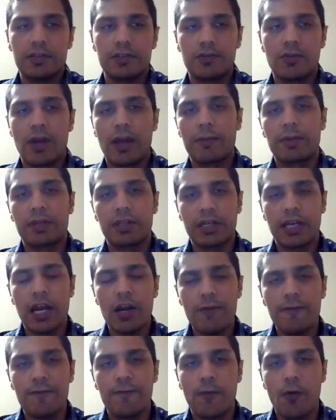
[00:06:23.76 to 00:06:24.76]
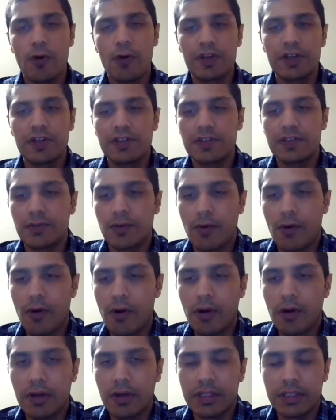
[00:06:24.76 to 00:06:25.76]
So I've kind of focused
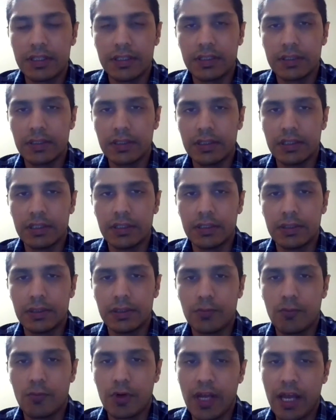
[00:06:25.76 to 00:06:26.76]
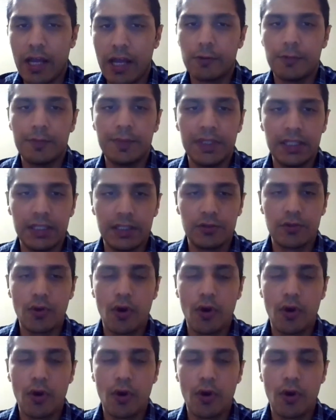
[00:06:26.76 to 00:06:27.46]
on what I'll be